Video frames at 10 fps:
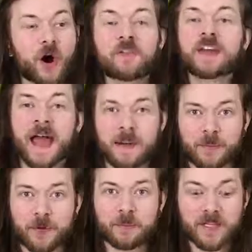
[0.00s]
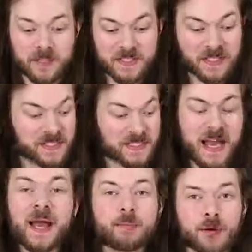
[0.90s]
off camera because this
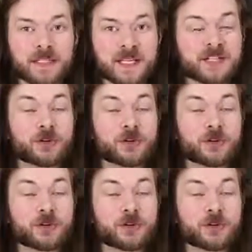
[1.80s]
entire process